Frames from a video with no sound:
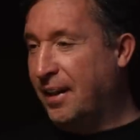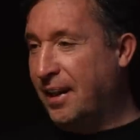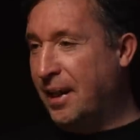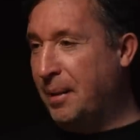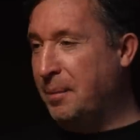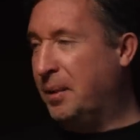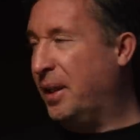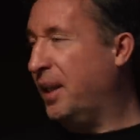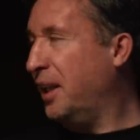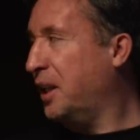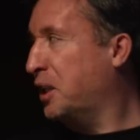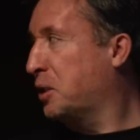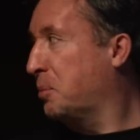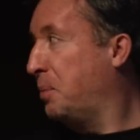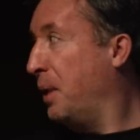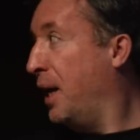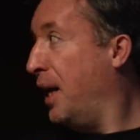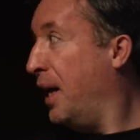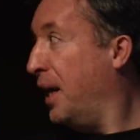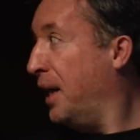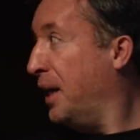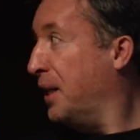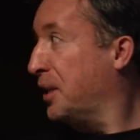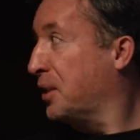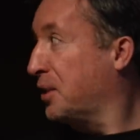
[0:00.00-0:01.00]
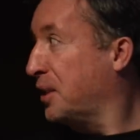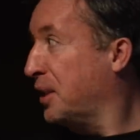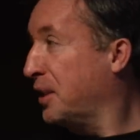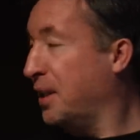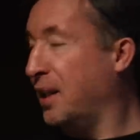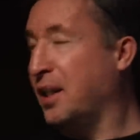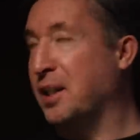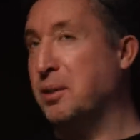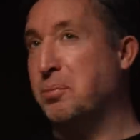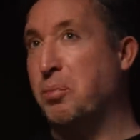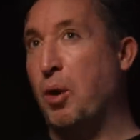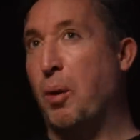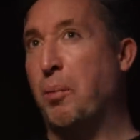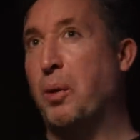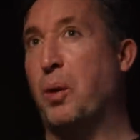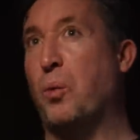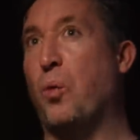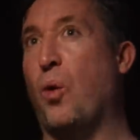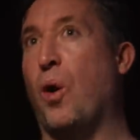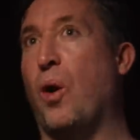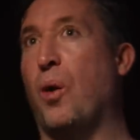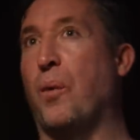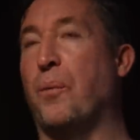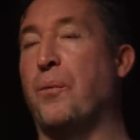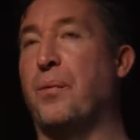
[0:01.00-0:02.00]
I mean the experience is, is probably
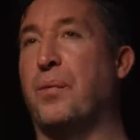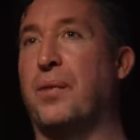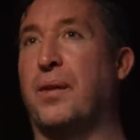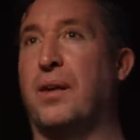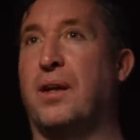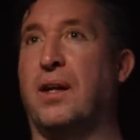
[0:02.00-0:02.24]
what,